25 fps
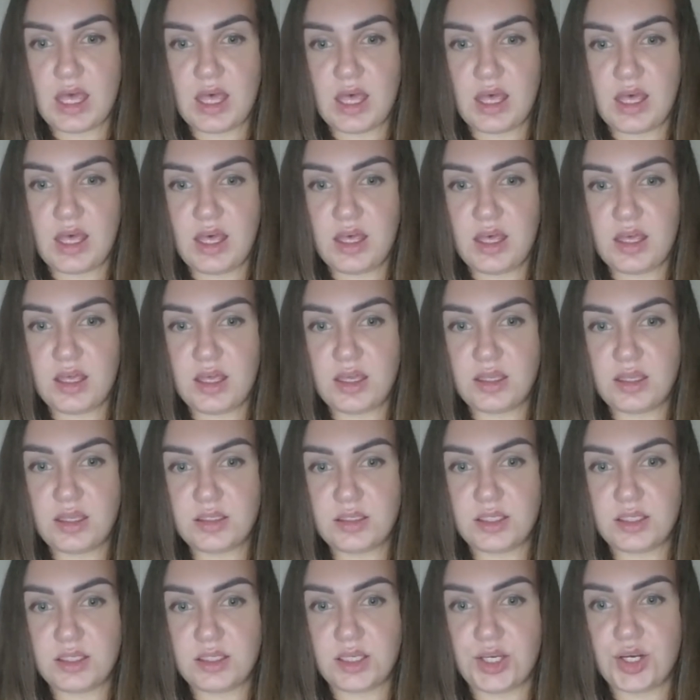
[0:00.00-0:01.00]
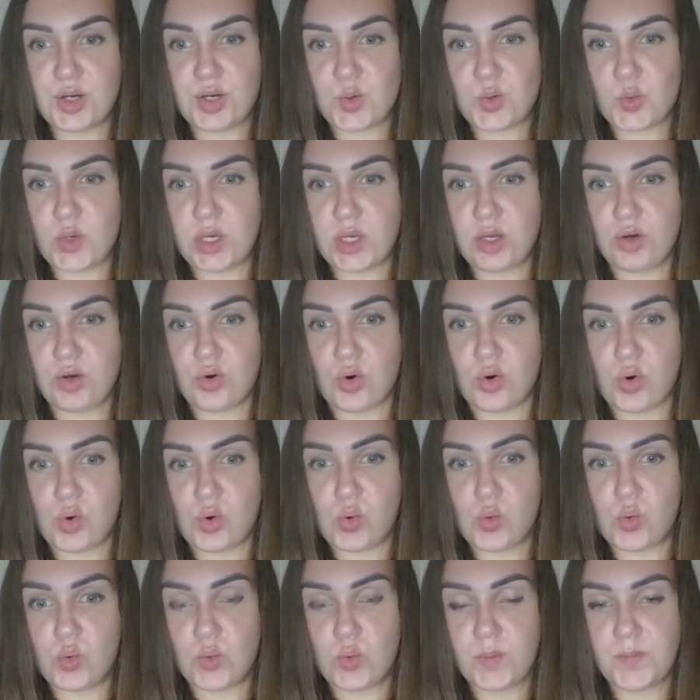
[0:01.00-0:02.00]
And here we
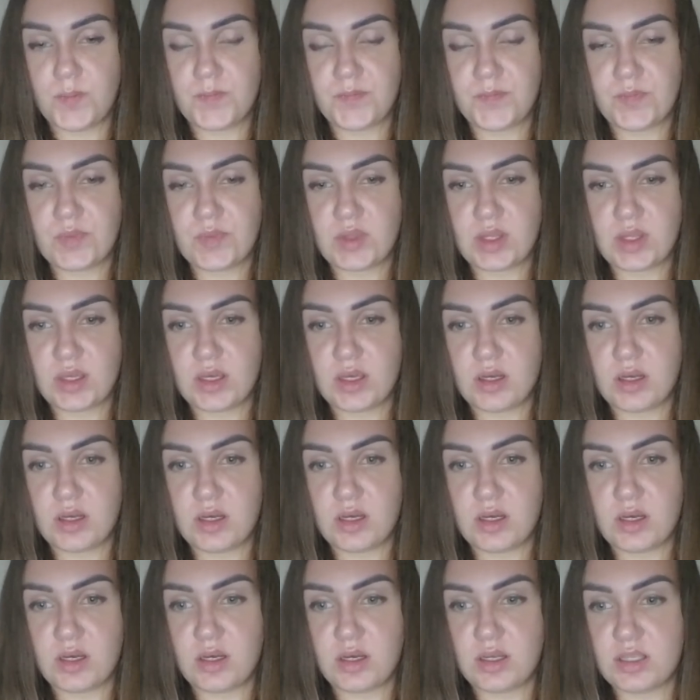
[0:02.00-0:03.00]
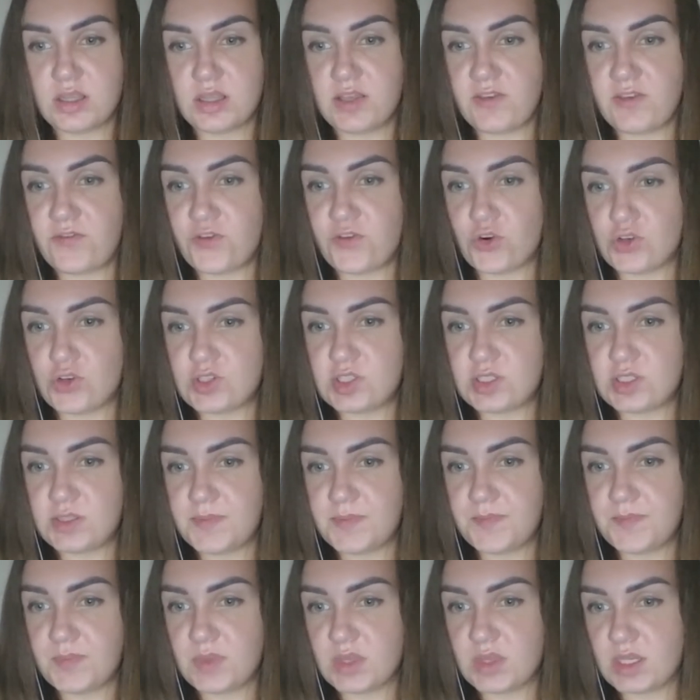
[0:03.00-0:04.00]
go. The first
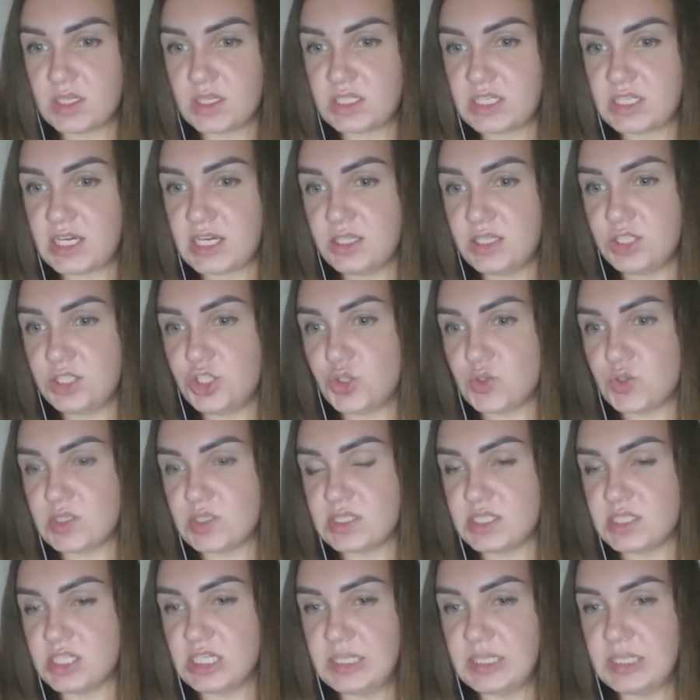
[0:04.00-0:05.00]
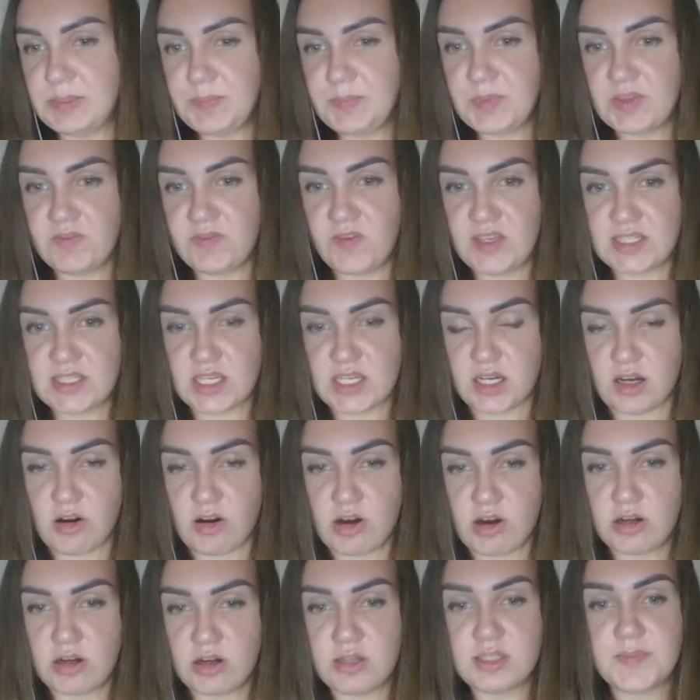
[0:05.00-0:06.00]
10 USD Visa
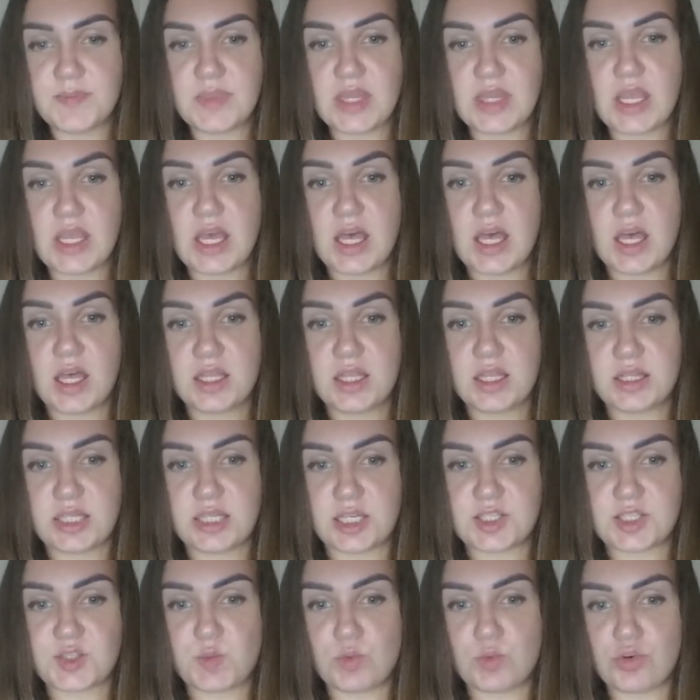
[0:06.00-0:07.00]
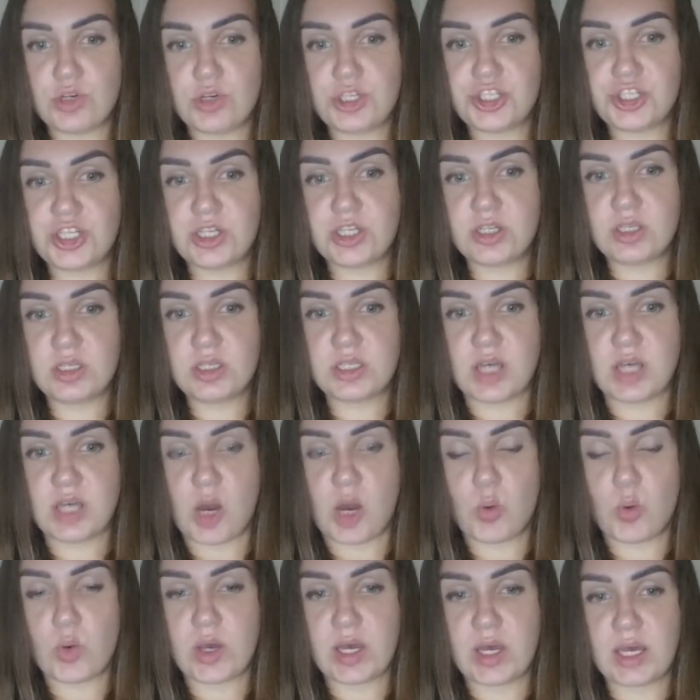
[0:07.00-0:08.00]
card, test merchant,
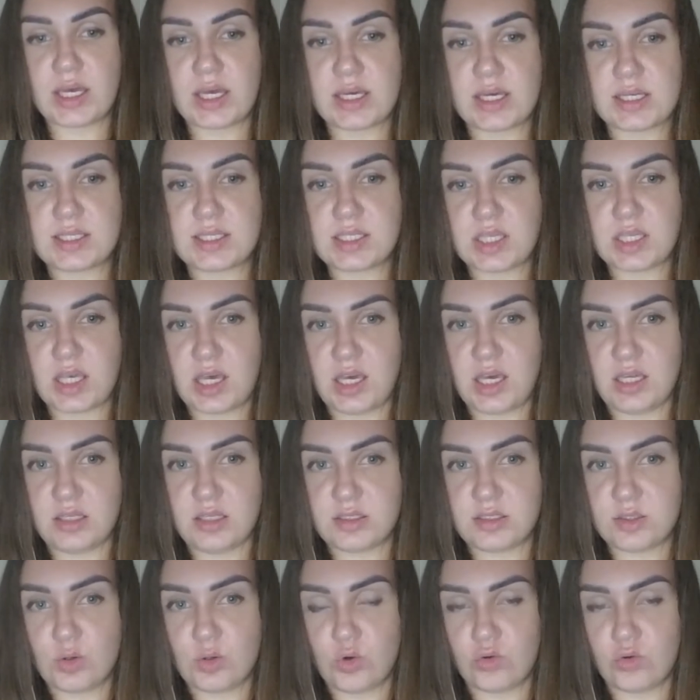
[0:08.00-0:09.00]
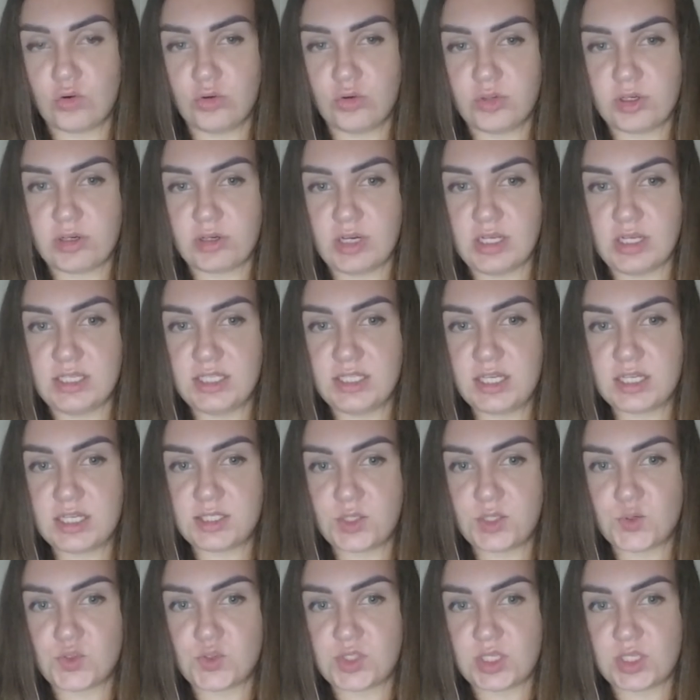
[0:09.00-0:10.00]
our cascade order ID,
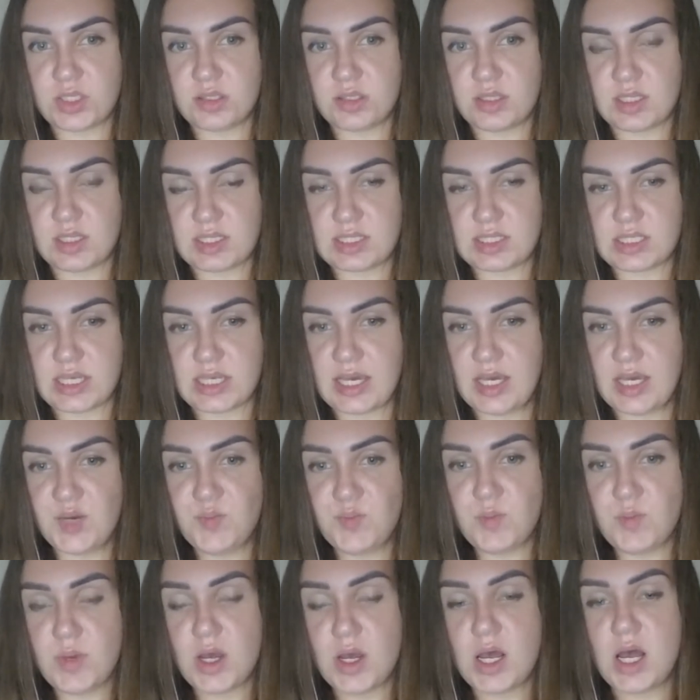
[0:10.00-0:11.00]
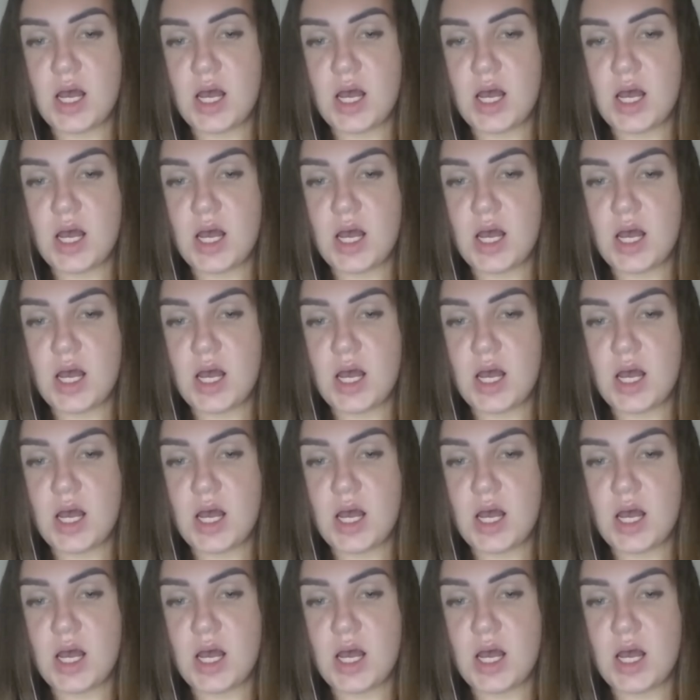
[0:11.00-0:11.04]
as you see the same,